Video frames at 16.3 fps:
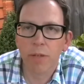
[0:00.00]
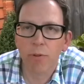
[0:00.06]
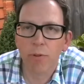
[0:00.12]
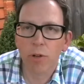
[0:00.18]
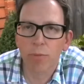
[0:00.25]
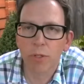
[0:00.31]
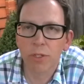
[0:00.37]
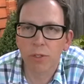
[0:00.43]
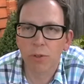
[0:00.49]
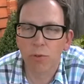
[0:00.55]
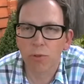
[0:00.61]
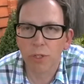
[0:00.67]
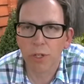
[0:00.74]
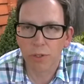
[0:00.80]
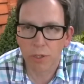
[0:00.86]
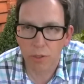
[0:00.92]
Romans
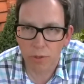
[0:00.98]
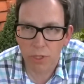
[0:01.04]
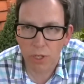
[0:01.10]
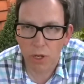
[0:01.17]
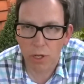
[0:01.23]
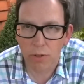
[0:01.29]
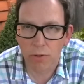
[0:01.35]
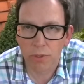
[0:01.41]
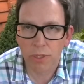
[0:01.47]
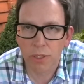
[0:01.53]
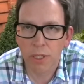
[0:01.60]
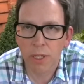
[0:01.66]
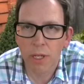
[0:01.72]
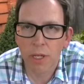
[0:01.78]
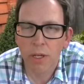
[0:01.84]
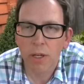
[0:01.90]
also used tiles
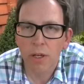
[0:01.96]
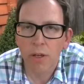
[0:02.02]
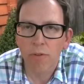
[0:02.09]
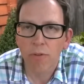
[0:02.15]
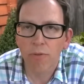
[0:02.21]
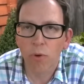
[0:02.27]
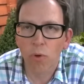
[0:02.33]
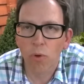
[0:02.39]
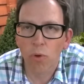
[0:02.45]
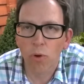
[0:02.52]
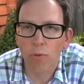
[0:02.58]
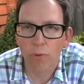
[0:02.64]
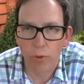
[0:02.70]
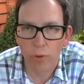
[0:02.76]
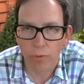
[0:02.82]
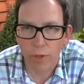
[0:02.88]
for
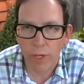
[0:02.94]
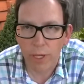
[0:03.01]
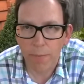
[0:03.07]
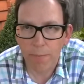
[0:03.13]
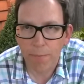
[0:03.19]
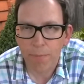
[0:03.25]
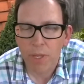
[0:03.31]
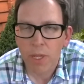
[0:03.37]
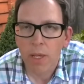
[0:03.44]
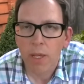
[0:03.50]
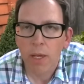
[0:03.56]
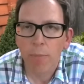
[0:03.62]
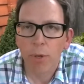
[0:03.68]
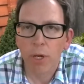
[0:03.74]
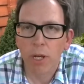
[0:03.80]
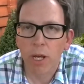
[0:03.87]
roofing,
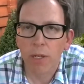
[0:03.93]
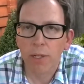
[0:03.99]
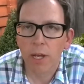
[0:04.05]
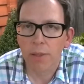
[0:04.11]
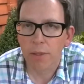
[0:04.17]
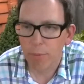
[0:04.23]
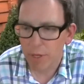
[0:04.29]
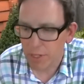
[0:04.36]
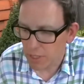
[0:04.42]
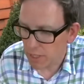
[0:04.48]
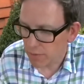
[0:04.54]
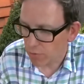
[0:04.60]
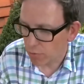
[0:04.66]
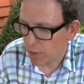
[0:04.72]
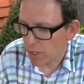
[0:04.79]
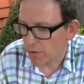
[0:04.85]
but unlike the
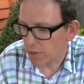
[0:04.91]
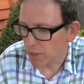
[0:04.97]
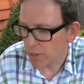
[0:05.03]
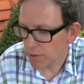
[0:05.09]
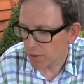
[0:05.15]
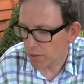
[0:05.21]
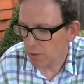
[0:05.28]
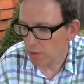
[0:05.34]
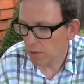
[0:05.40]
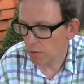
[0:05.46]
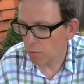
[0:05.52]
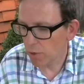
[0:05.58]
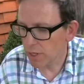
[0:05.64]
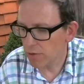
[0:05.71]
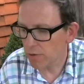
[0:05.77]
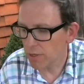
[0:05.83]
medieval period
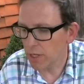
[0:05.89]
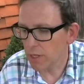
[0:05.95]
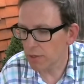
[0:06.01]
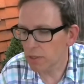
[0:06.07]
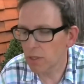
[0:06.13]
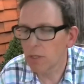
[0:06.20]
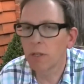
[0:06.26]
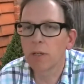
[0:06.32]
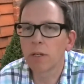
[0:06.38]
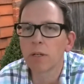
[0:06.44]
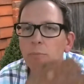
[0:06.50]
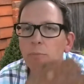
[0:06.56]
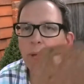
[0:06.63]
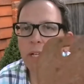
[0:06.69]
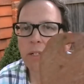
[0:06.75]
where you get peg